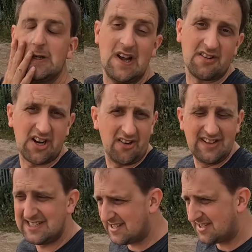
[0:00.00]
it's now
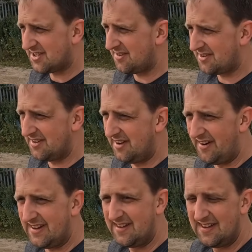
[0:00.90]
currently six o'clock at
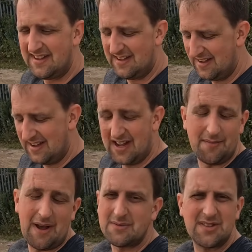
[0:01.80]
night.
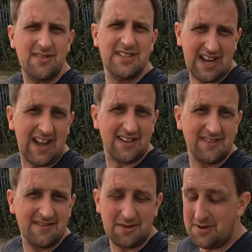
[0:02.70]
And I'm absolutely shattered,
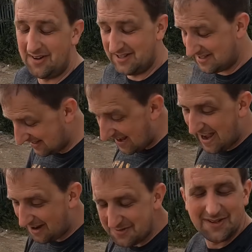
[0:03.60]
to be honest.
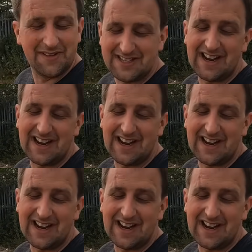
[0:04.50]
Absolutely